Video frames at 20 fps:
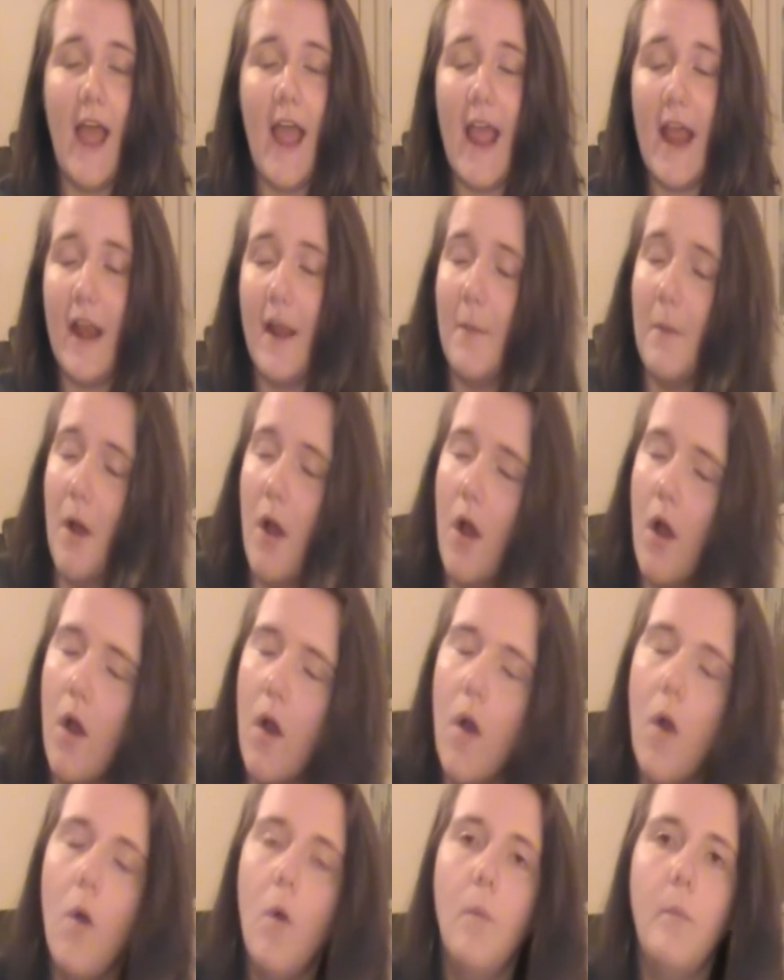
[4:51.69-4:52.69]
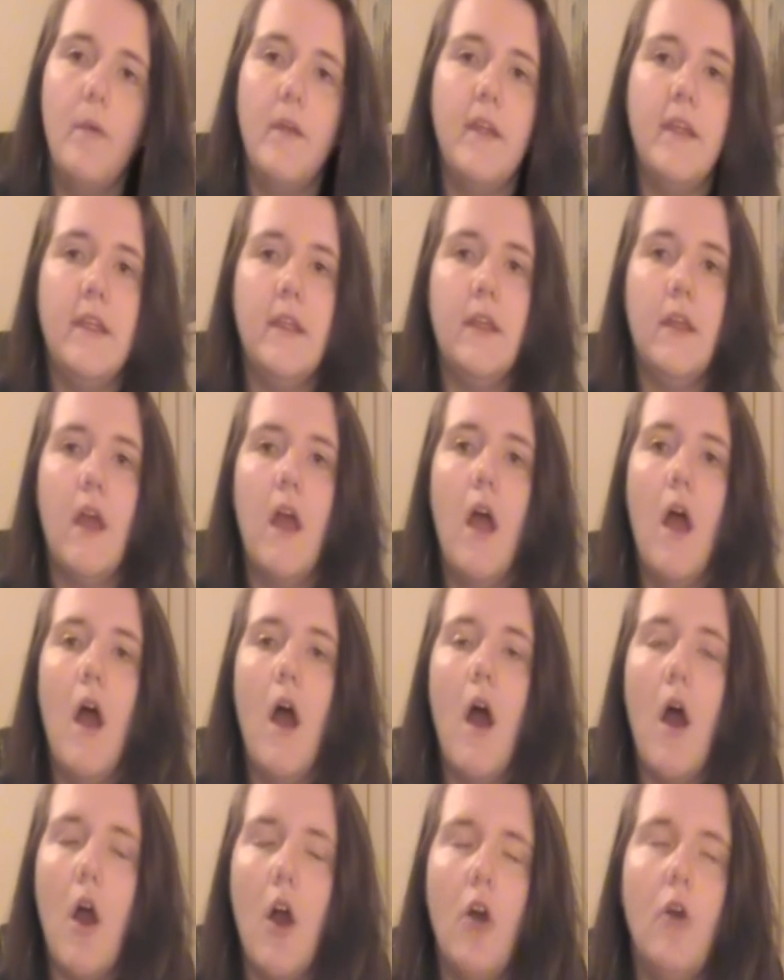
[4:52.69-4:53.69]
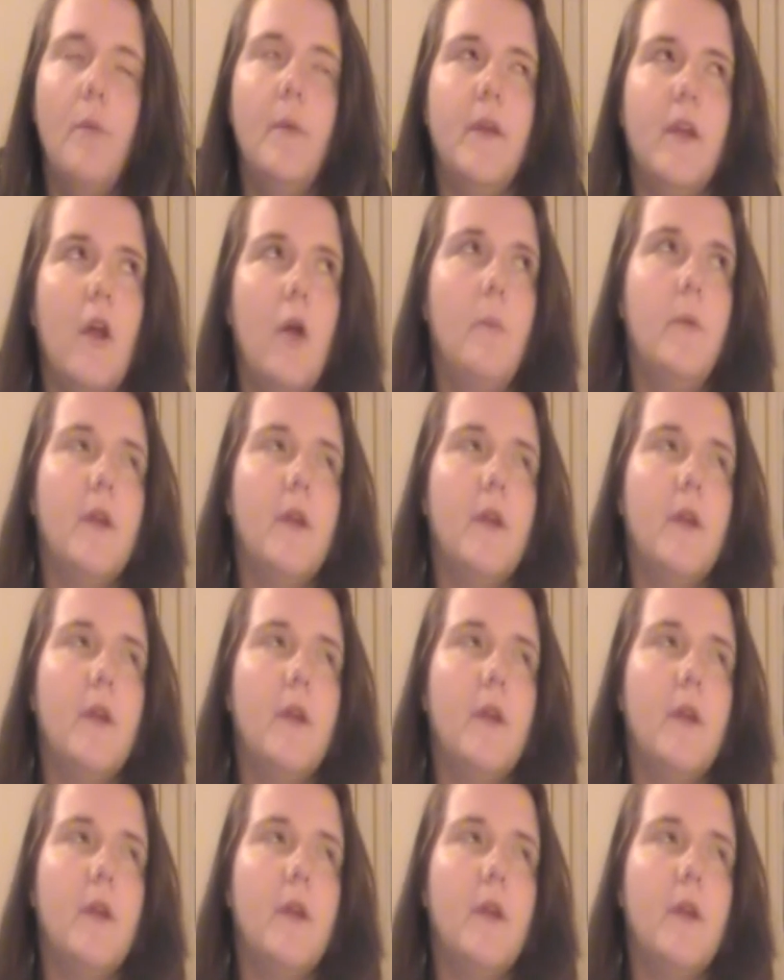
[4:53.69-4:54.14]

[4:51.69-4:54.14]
And I'm hoping that it